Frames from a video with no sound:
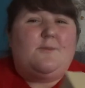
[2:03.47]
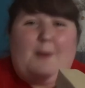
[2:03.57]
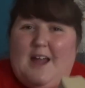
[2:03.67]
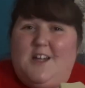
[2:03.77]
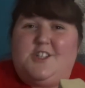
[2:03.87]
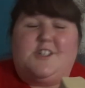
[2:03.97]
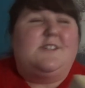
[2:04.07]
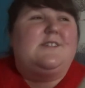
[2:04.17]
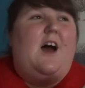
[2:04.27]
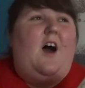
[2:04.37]

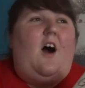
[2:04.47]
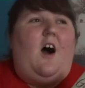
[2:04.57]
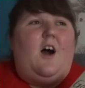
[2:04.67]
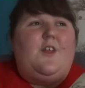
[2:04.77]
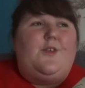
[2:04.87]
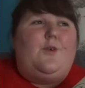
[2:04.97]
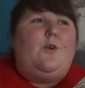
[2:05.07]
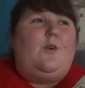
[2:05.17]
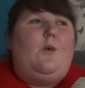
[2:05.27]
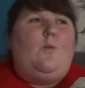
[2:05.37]
pages, I
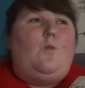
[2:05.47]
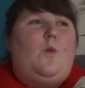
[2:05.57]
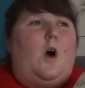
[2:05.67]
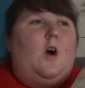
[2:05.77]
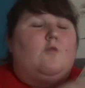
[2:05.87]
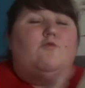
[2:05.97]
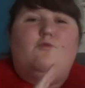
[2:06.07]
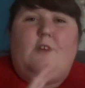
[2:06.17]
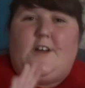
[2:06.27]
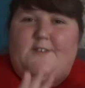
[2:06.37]
thought were
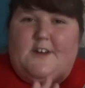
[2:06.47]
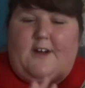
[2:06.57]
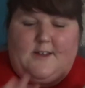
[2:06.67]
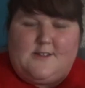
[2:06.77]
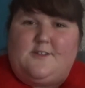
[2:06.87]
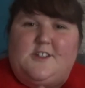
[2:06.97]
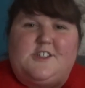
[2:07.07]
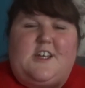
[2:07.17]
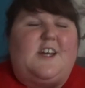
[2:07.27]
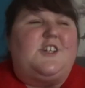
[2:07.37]
really, really great. Sorry,
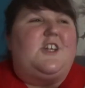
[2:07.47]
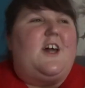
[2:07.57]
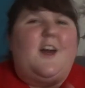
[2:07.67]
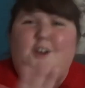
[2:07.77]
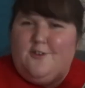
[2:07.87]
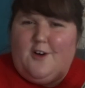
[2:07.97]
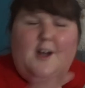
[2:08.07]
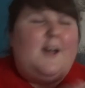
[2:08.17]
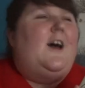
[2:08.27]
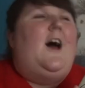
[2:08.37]
just kicked you there, you're
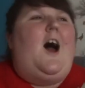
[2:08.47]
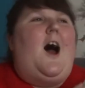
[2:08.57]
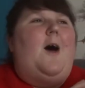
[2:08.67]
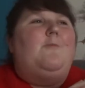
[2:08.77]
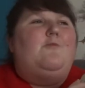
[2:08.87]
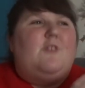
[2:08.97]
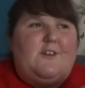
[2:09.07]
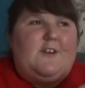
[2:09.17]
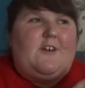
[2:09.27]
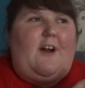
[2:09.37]
right. Um,
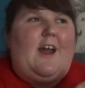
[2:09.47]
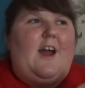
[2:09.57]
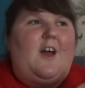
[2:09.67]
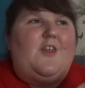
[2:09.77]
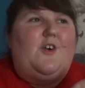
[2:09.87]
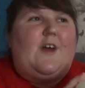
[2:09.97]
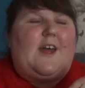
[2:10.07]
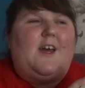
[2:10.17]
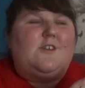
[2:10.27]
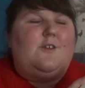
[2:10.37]
really, really great. I thought it
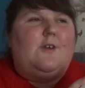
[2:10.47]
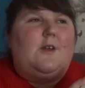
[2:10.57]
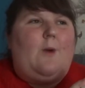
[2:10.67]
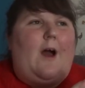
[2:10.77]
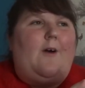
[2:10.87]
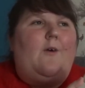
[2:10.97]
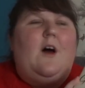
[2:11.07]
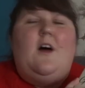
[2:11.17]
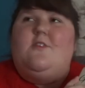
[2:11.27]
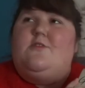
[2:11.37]
kicked off really well.
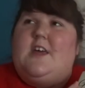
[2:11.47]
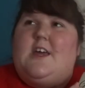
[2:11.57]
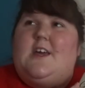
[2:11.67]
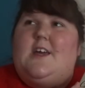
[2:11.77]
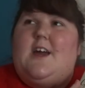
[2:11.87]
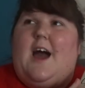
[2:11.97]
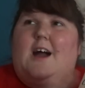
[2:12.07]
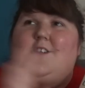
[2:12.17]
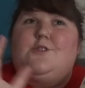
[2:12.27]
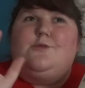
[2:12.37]
The
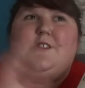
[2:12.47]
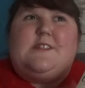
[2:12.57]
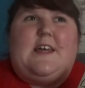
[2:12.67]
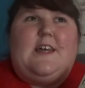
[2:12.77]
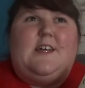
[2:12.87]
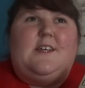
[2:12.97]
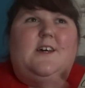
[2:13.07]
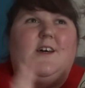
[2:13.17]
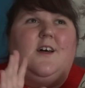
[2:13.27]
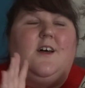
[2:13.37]
actual scene
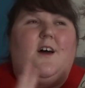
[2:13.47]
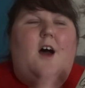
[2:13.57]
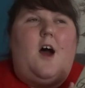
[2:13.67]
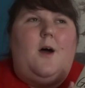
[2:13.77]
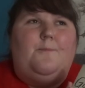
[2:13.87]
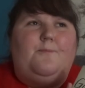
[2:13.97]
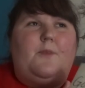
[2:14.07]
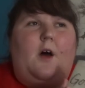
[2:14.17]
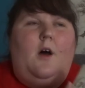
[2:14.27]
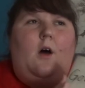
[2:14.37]

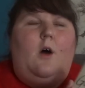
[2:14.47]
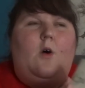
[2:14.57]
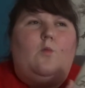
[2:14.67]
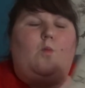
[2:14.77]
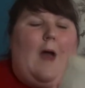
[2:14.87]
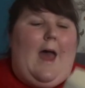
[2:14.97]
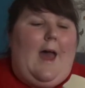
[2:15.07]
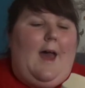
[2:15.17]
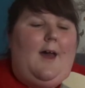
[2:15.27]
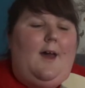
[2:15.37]
um,
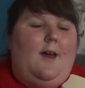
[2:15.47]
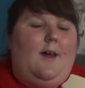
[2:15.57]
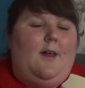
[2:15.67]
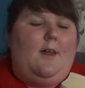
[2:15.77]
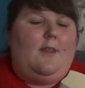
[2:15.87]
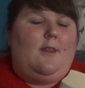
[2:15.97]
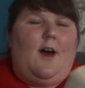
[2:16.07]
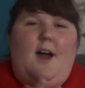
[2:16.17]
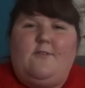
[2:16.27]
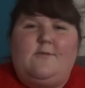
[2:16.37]
where,
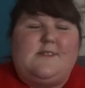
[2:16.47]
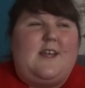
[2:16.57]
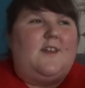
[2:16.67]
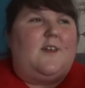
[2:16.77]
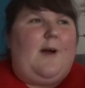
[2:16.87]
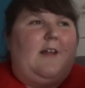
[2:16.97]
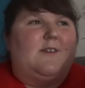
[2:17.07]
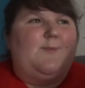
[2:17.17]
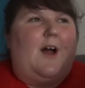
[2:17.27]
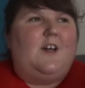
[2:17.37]
I haven't said anything about
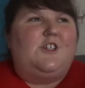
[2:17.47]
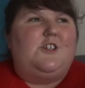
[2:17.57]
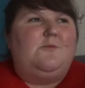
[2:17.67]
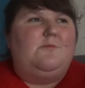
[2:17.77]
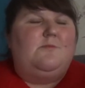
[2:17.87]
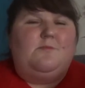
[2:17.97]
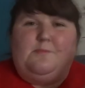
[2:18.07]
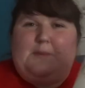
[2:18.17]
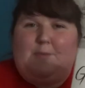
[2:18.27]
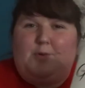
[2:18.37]
this, but I assume
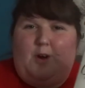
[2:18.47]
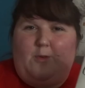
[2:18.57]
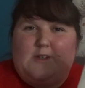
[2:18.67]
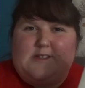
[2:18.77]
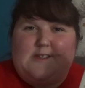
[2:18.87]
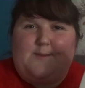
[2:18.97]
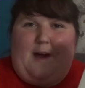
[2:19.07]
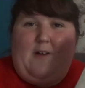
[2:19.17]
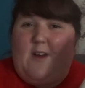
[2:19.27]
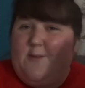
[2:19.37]
people know what this is
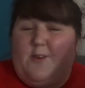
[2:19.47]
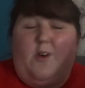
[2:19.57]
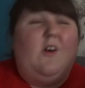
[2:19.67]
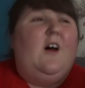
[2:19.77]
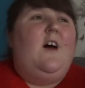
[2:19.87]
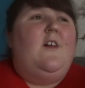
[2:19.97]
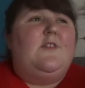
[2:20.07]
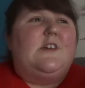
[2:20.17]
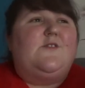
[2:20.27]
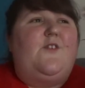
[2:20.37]
about. If not,
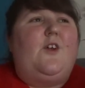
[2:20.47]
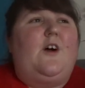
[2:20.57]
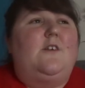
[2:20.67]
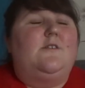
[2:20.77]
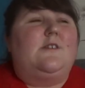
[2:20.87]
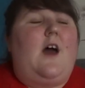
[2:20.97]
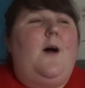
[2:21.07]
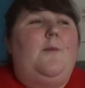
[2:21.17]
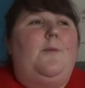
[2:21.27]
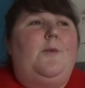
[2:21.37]
this follows
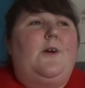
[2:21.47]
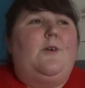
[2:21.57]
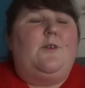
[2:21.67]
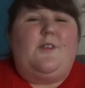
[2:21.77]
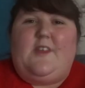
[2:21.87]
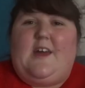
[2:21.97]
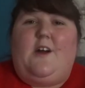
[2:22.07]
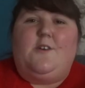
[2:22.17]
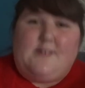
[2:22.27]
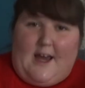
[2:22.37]
um, a boy called
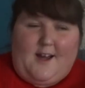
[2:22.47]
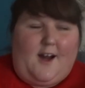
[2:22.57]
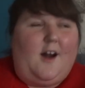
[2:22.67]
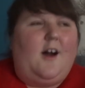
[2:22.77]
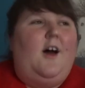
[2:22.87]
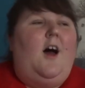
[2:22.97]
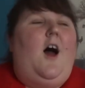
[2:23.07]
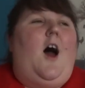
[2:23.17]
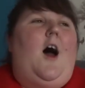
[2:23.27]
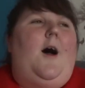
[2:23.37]
Theo Decker.
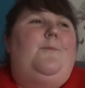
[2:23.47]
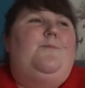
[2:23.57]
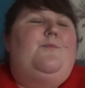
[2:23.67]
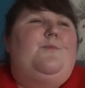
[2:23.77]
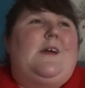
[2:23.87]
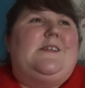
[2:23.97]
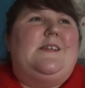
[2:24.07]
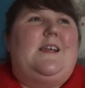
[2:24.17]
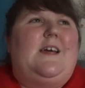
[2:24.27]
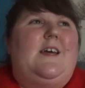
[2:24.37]
Um,
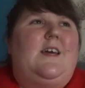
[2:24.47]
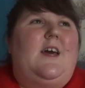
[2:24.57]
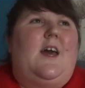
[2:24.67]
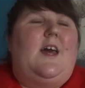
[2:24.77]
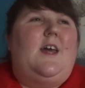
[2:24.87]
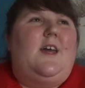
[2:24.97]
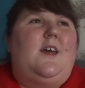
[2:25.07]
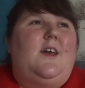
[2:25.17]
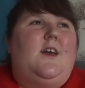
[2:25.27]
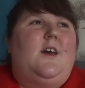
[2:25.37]
basically,
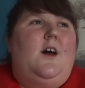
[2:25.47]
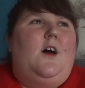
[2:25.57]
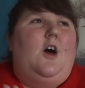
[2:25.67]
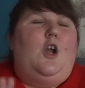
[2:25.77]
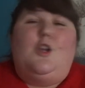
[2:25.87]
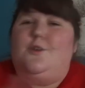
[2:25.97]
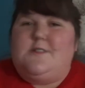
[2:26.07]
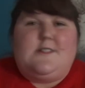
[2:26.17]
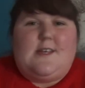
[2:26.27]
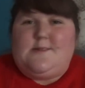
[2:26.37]
he
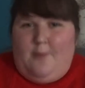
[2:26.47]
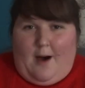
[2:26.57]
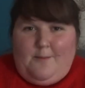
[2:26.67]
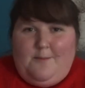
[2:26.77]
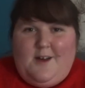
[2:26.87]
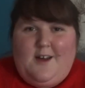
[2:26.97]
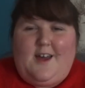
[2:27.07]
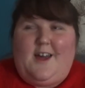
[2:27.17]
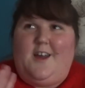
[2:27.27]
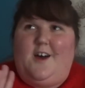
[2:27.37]
loses his mum
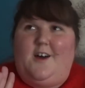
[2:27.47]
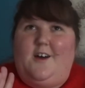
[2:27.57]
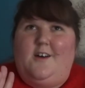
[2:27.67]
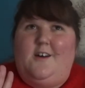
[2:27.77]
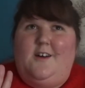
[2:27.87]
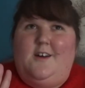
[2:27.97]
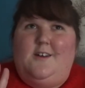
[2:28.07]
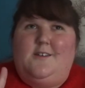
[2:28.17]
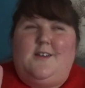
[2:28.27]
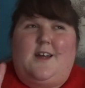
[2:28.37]
in a
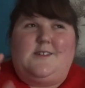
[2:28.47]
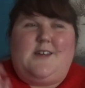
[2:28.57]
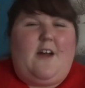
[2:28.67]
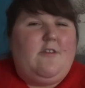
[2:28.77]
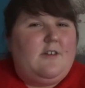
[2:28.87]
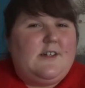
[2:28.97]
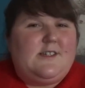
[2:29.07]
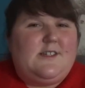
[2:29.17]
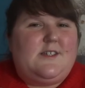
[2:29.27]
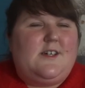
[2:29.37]
like
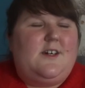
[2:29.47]
terrorist,